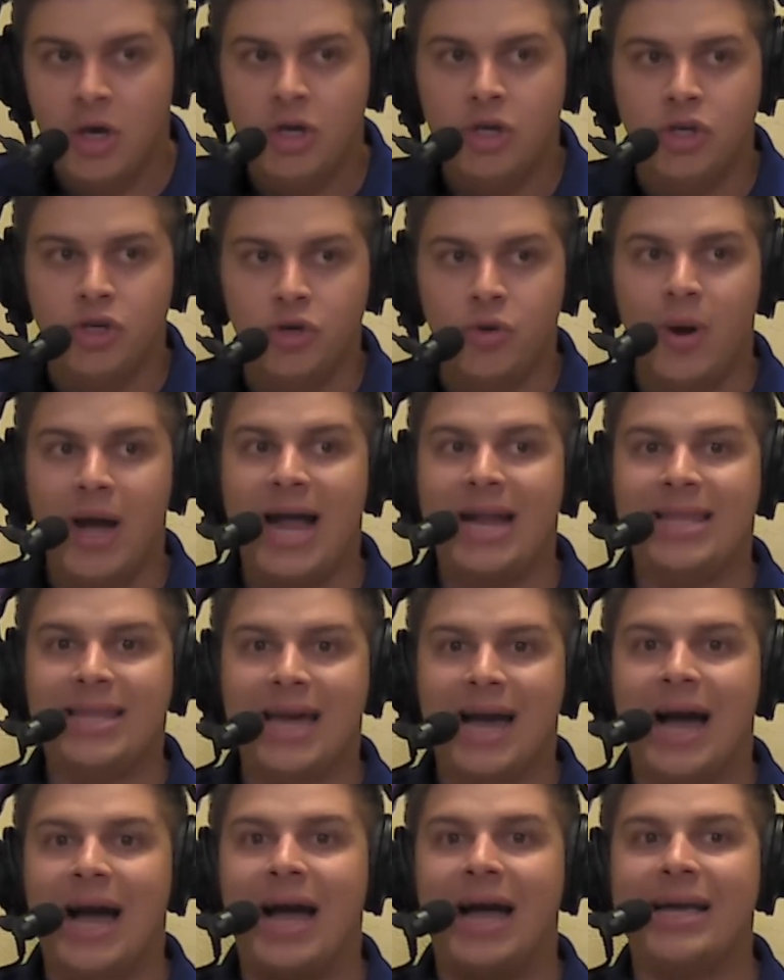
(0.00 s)
You had
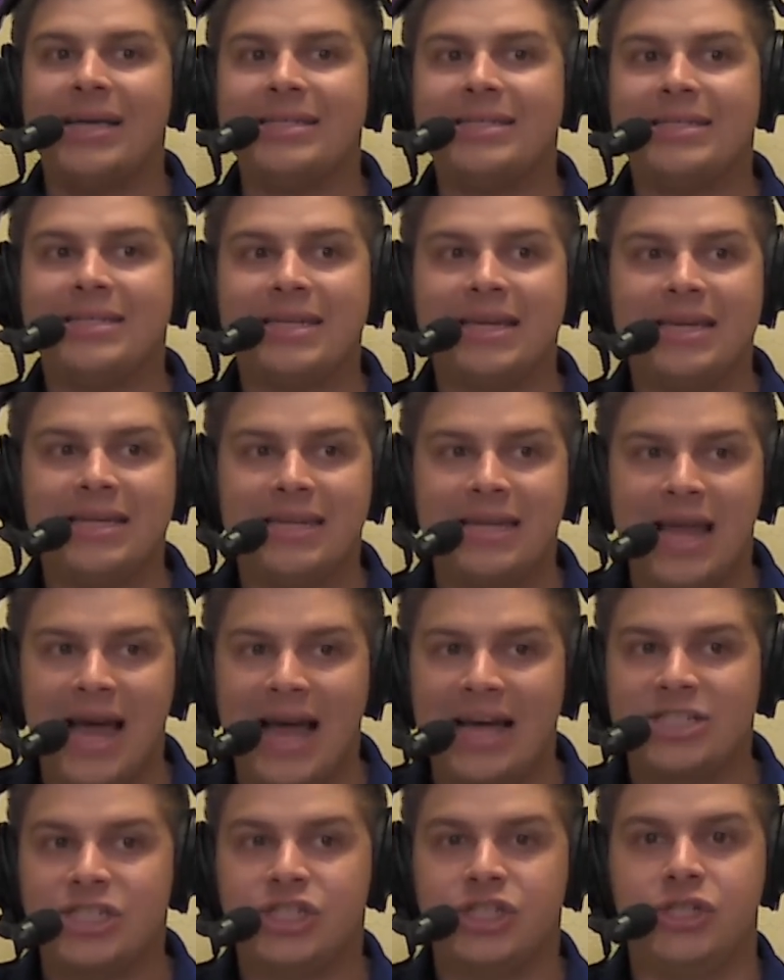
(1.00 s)
guys in
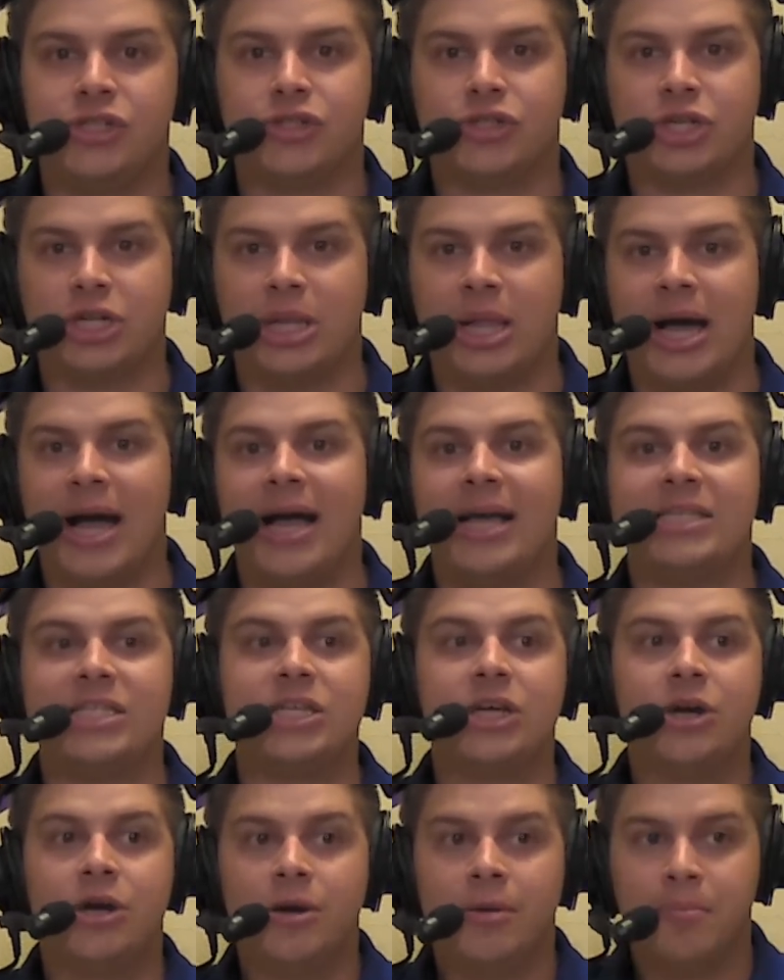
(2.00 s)
last year's class
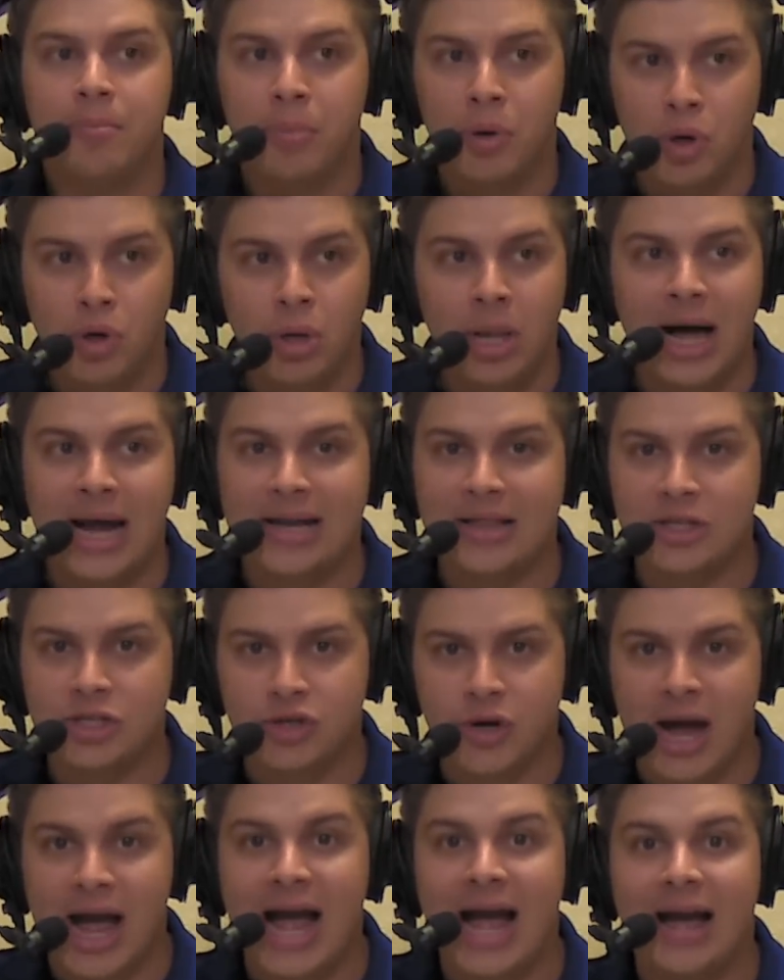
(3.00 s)
pull out of the
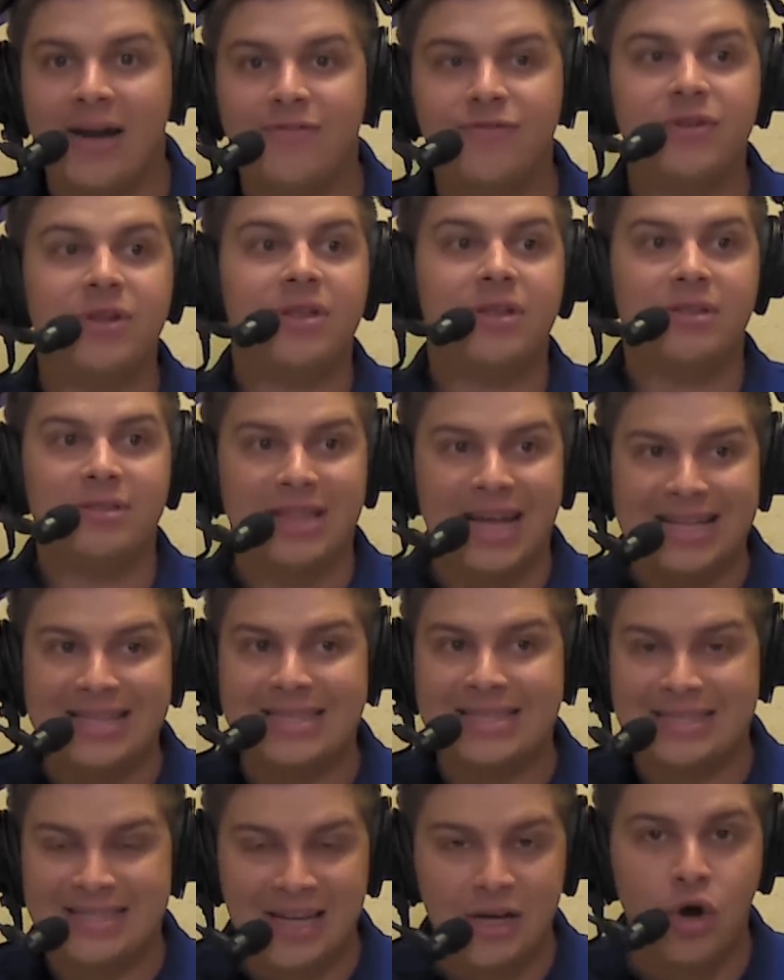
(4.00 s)
draft that
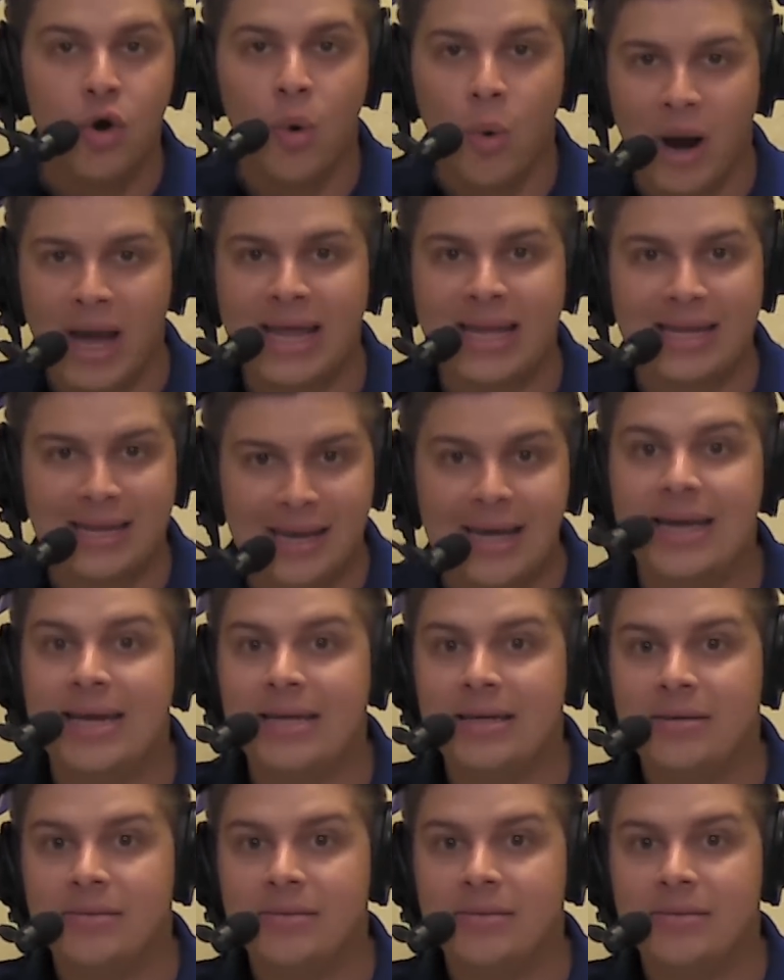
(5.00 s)
still went late.